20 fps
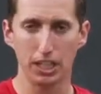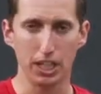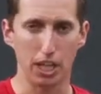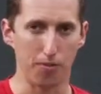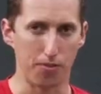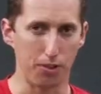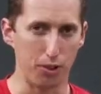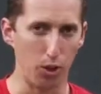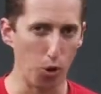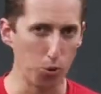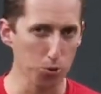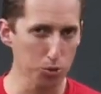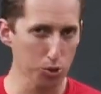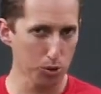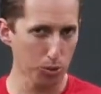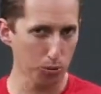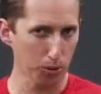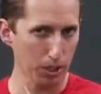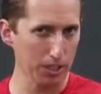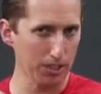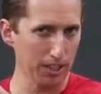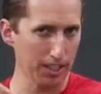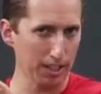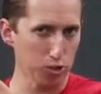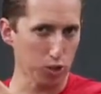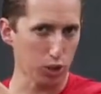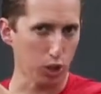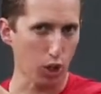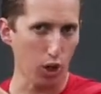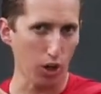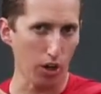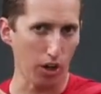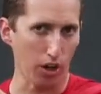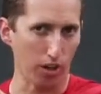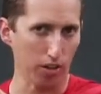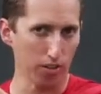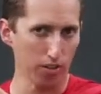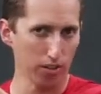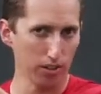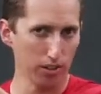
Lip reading: If those three things occur,